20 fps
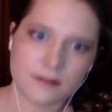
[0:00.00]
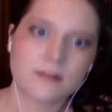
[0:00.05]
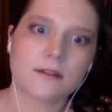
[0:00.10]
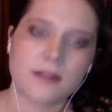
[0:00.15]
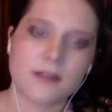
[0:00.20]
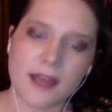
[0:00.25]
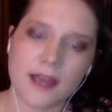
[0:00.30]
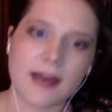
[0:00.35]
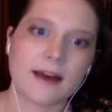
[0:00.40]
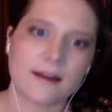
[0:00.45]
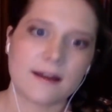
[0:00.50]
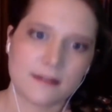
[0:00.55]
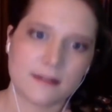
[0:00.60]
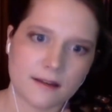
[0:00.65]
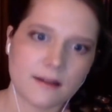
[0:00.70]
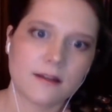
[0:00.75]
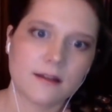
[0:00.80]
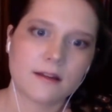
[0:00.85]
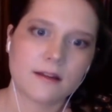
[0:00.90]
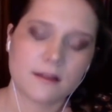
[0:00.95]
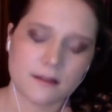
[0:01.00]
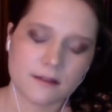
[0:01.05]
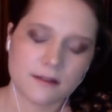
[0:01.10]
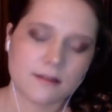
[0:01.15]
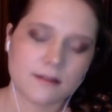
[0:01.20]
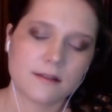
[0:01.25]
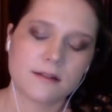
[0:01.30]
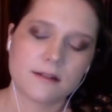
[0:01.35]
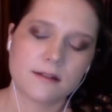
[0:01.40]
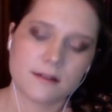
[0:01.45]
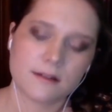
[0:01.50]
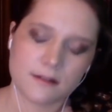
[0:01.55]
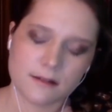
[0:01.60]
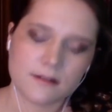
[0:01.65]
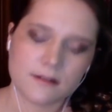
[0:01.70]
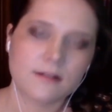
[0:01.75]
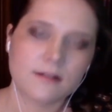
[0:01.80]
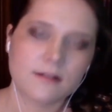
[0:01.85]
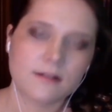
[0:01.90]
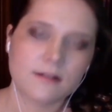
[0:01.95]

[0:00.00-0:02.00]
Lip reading: Yeah. Wouldn't even acknowledge me. Didn't look